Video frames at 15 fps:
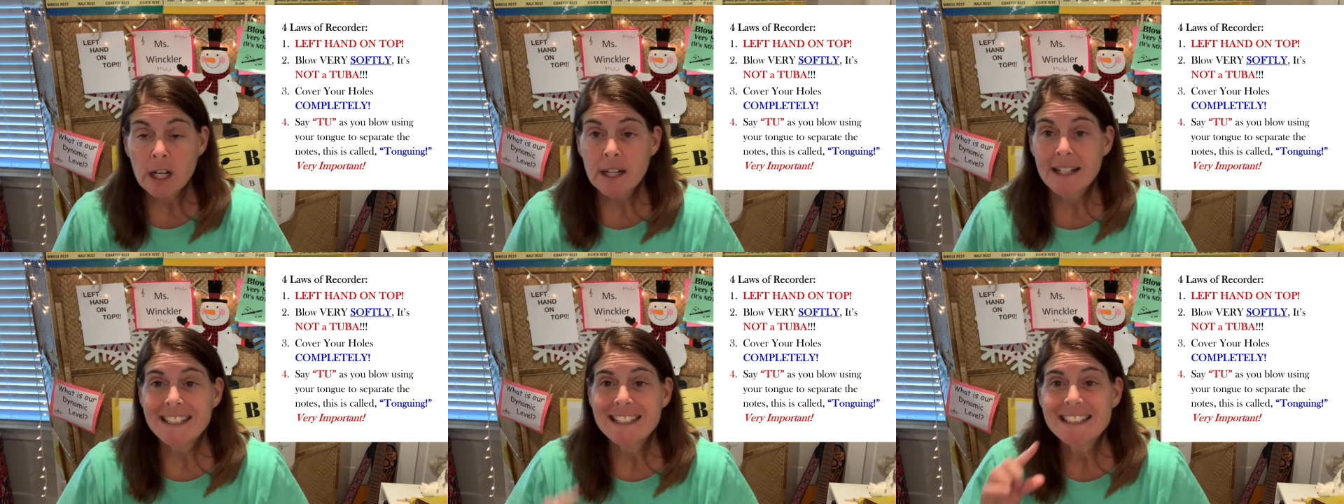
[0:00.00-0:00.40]

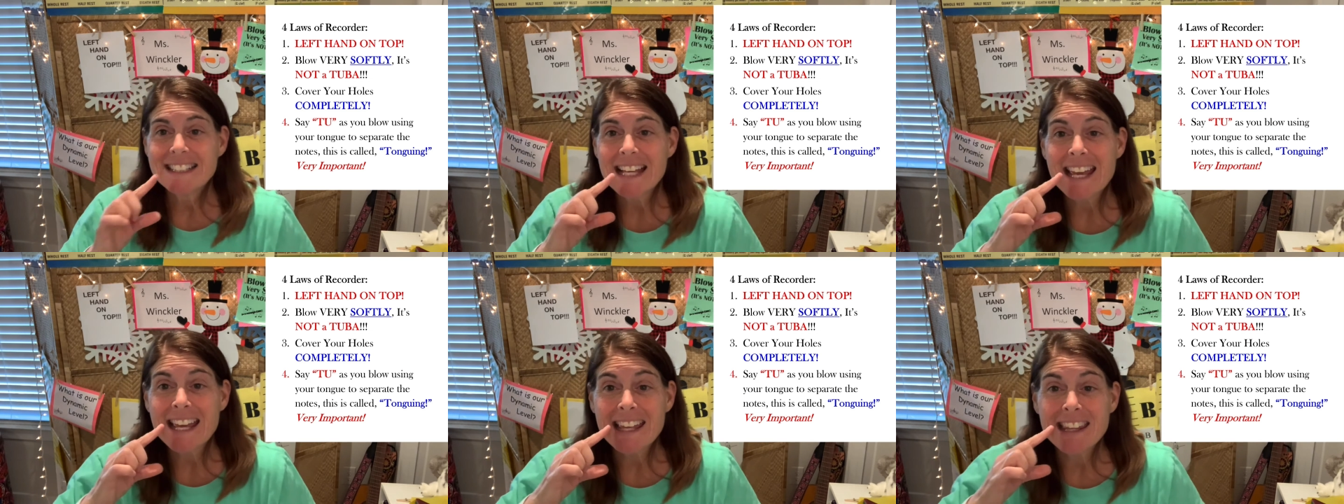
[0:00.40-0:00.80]

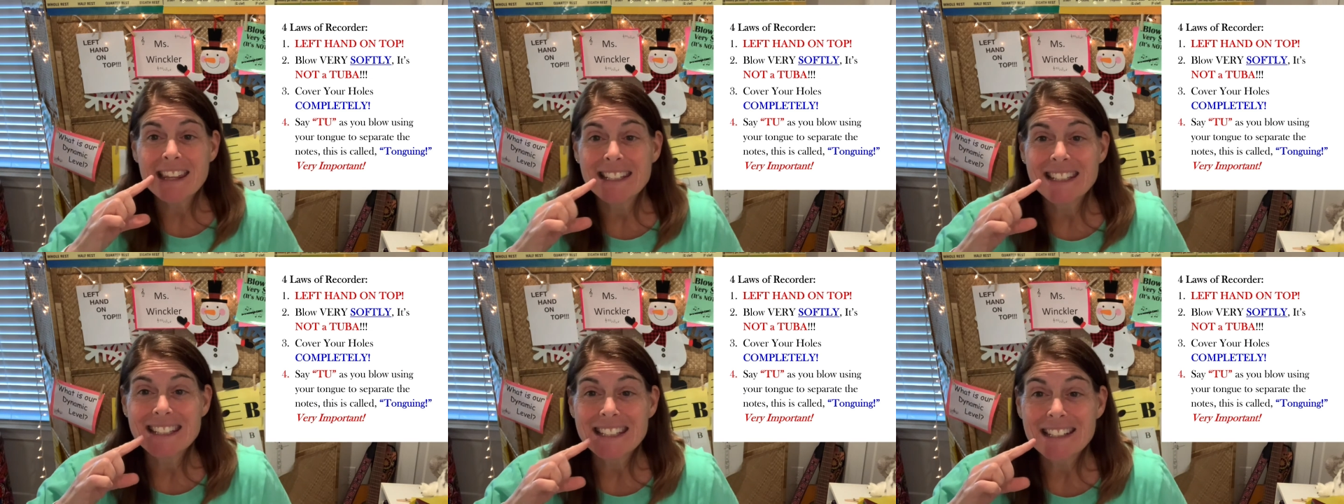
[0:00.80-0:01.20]
say the
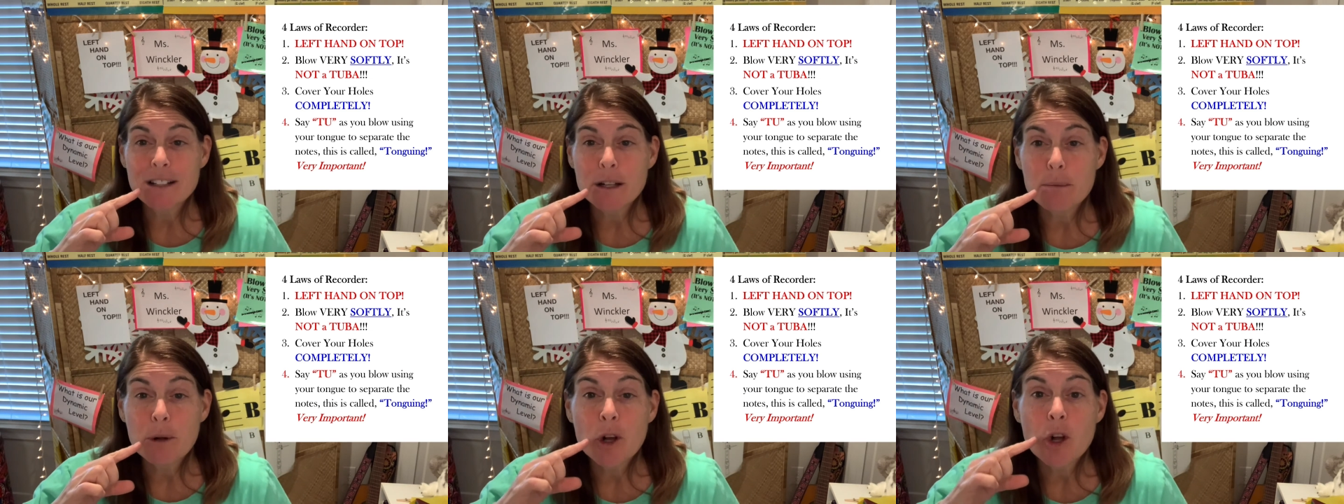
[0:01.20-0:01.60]

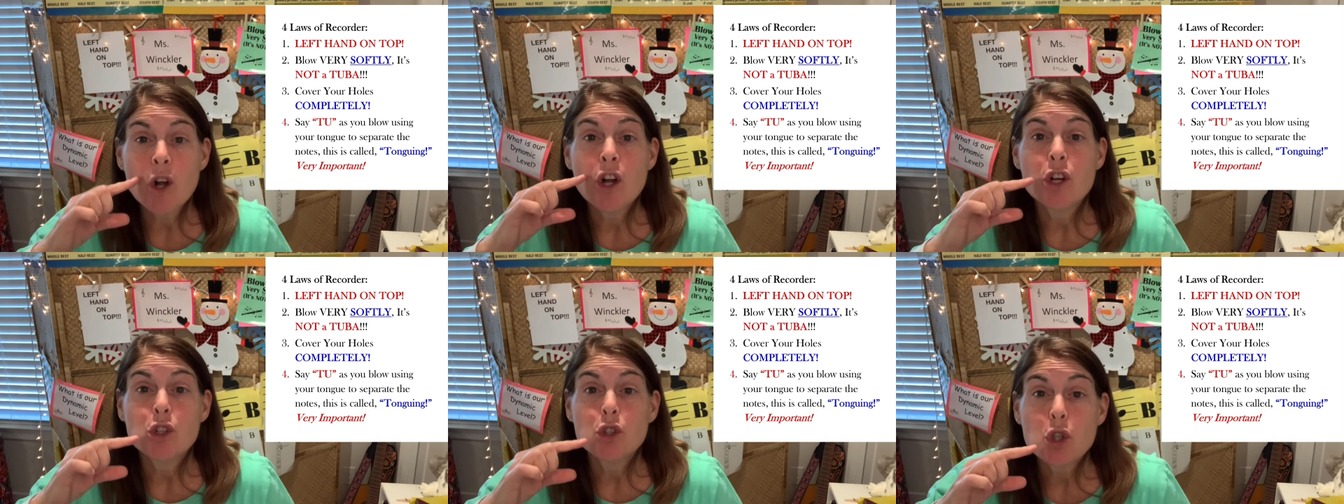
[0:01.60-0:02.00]
syllable
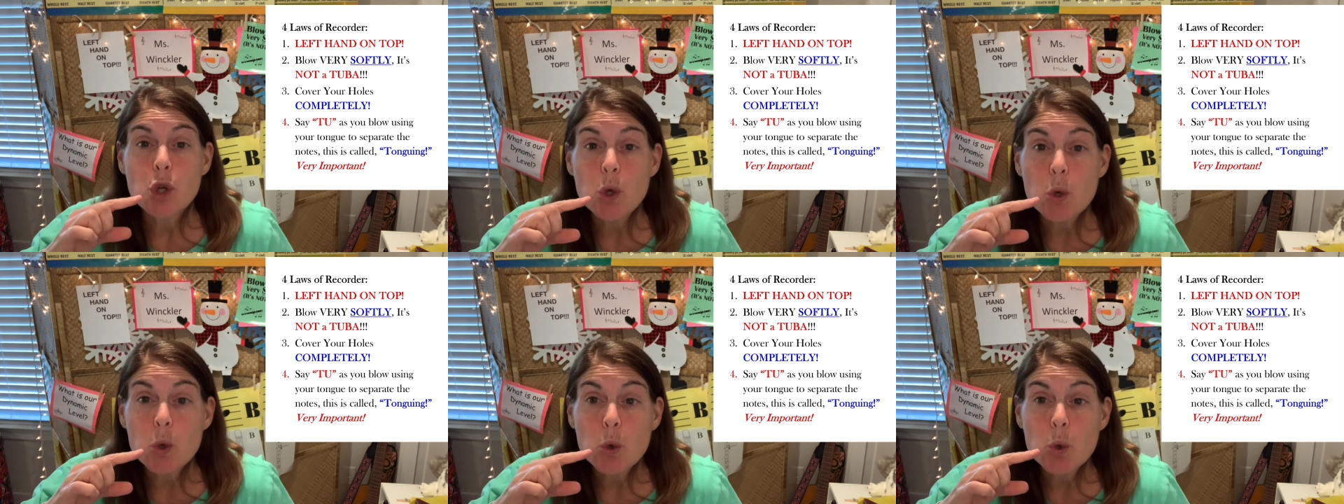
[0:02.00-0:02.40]

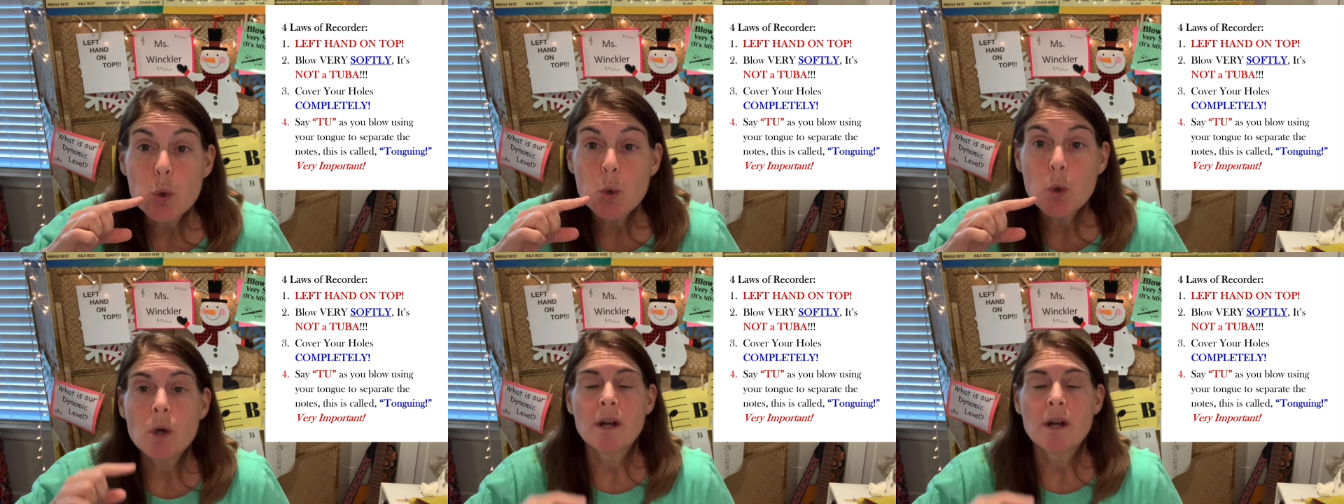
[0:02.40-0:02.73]
to